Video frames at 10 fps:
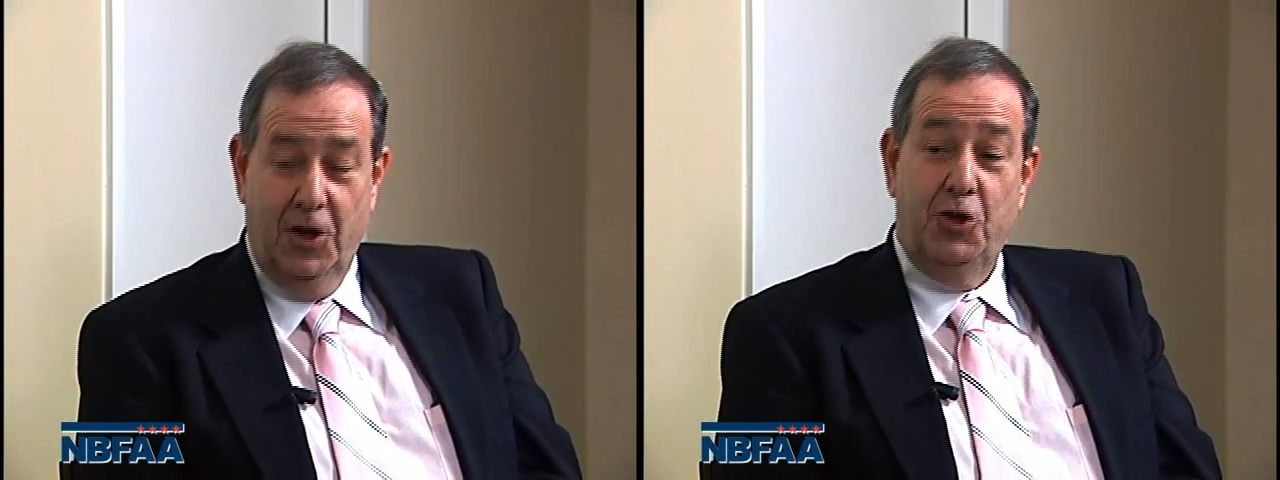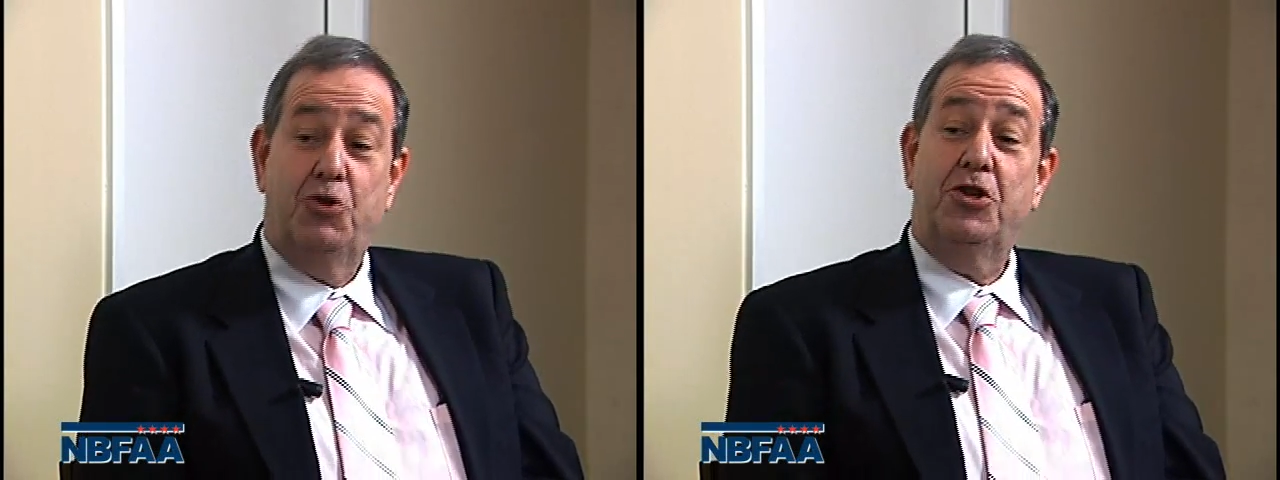
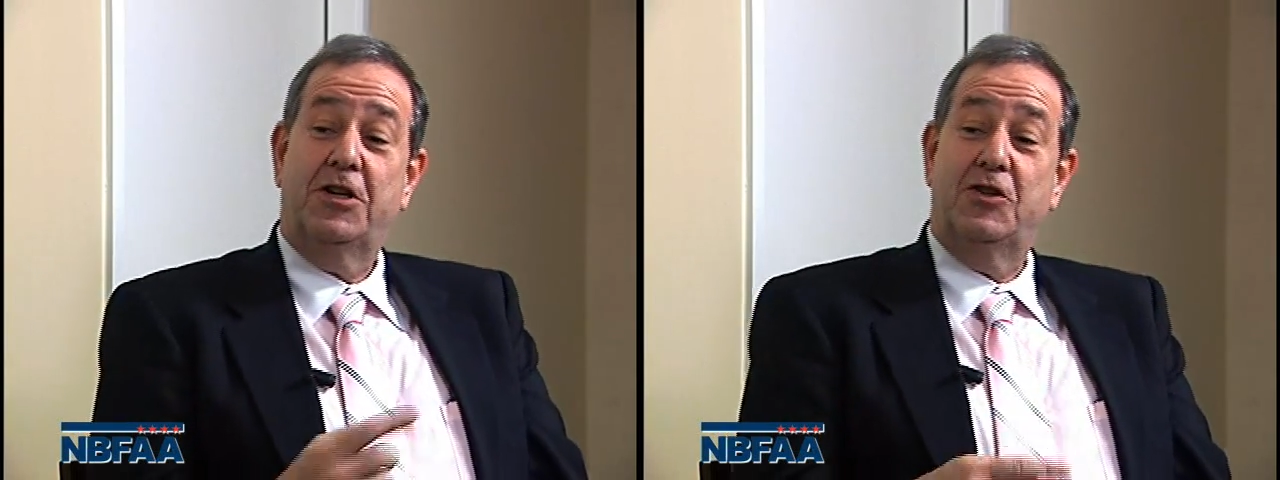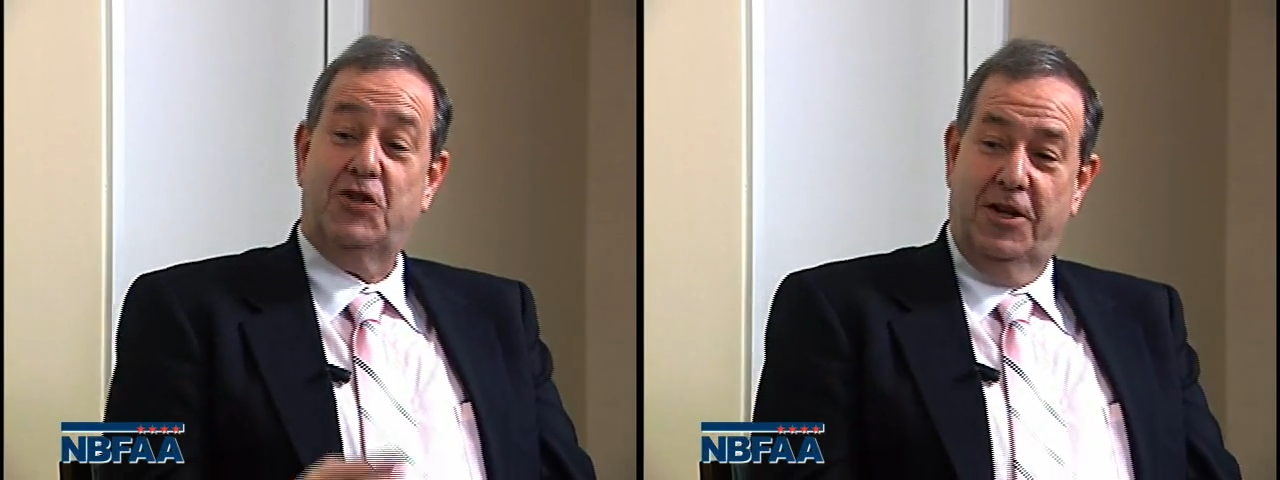You should
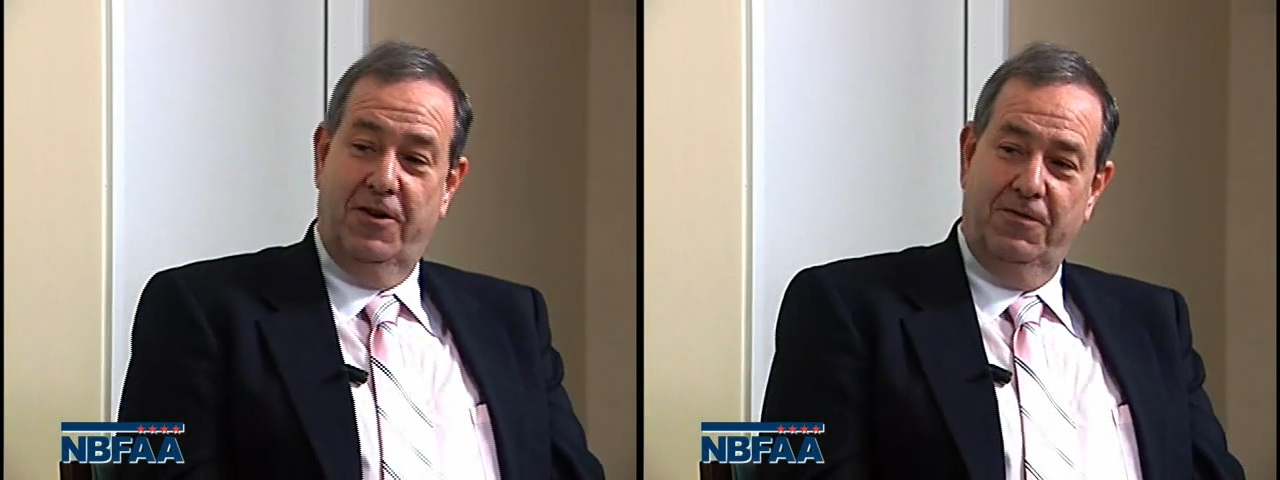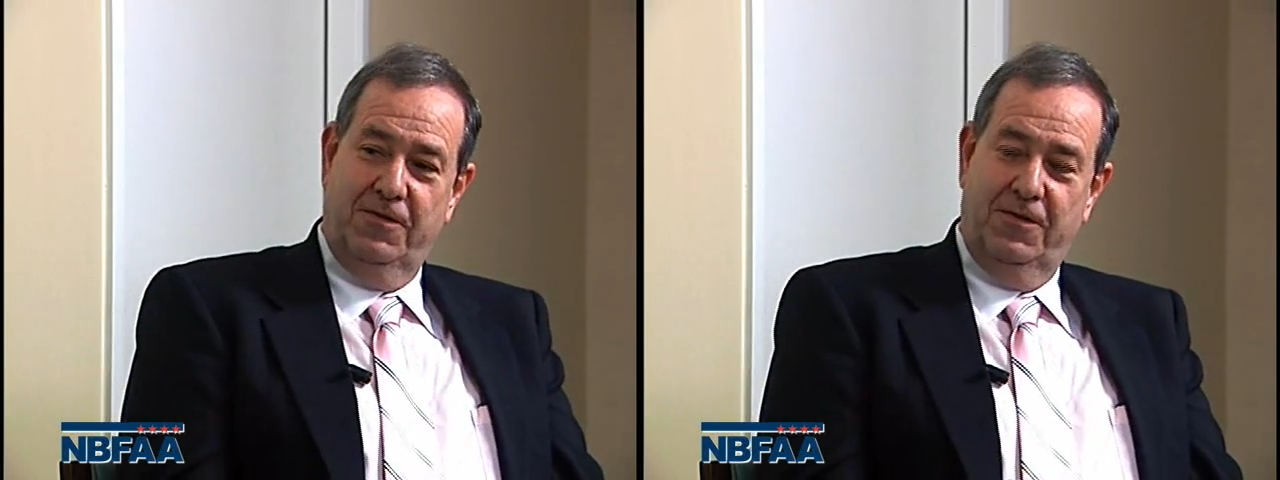
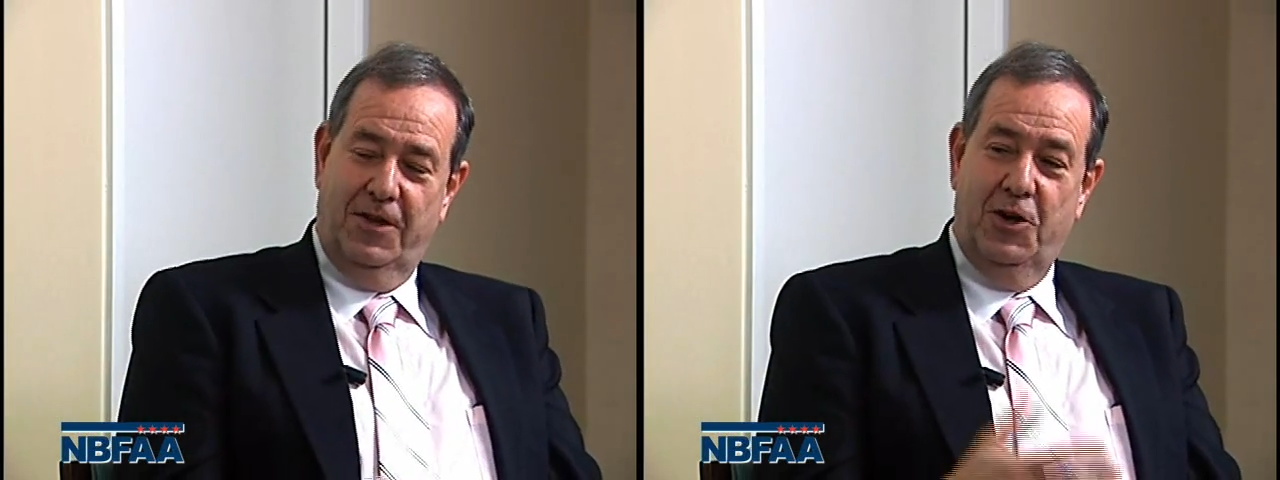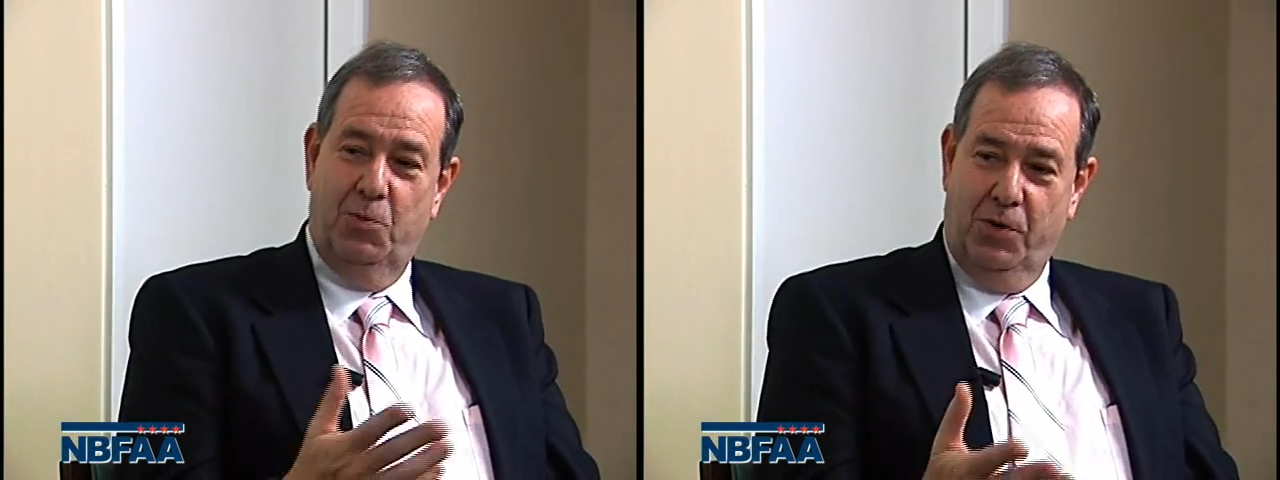consider
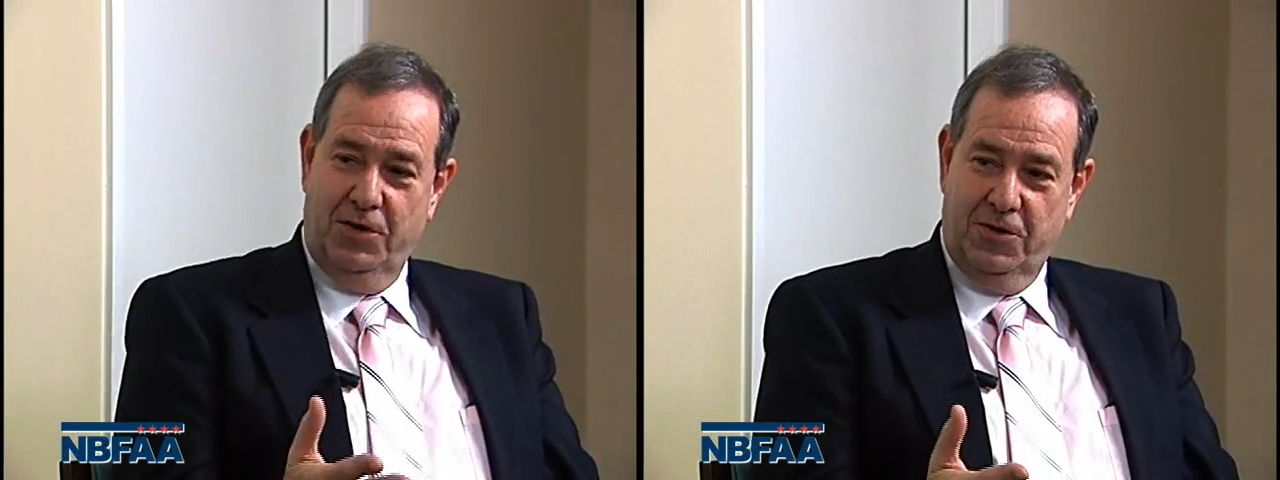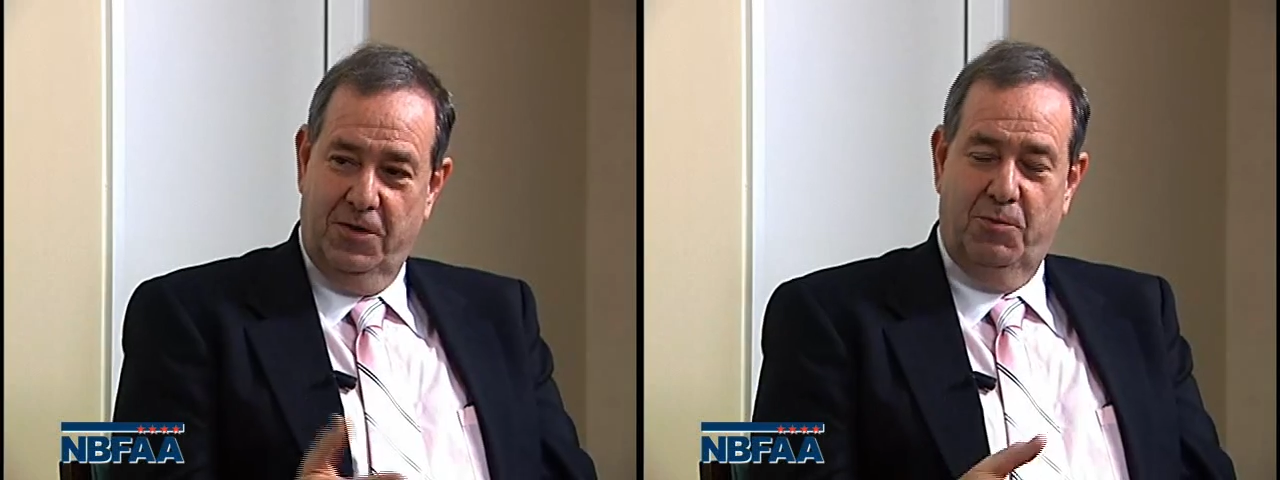a new printer,